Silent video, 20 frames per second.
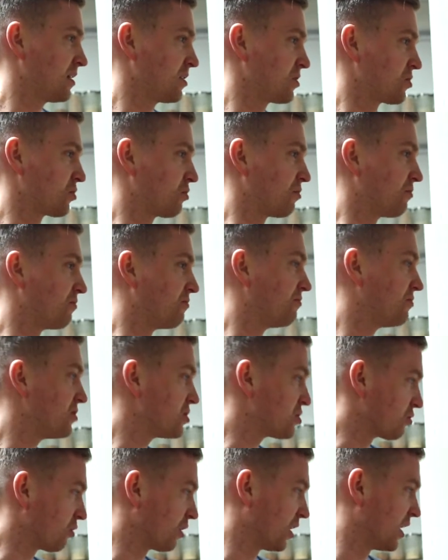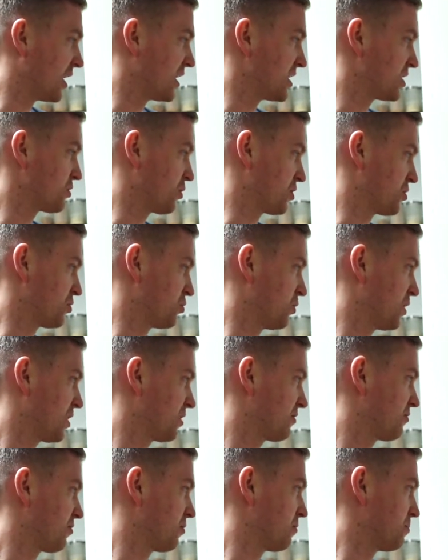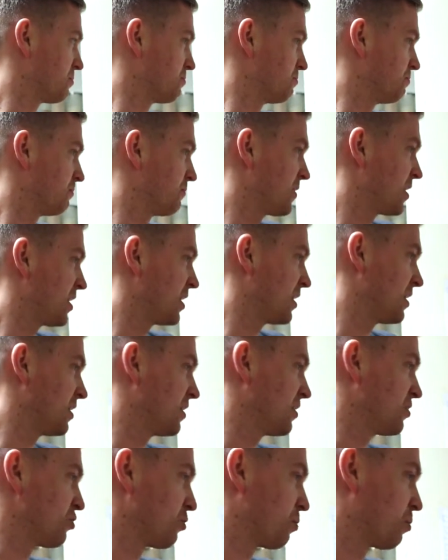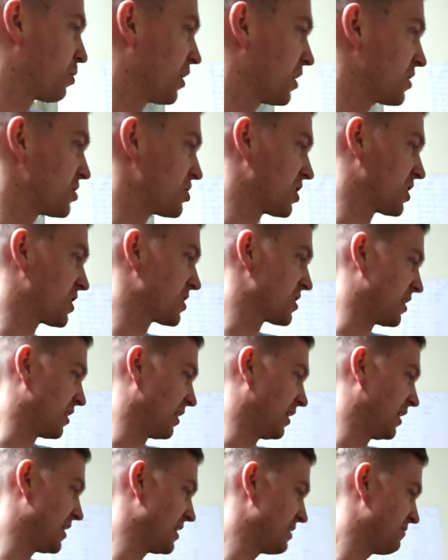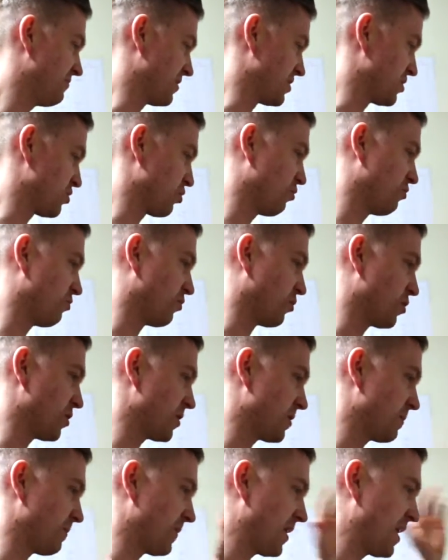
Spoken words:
sort of visualize what you want from your projects and life and so forth.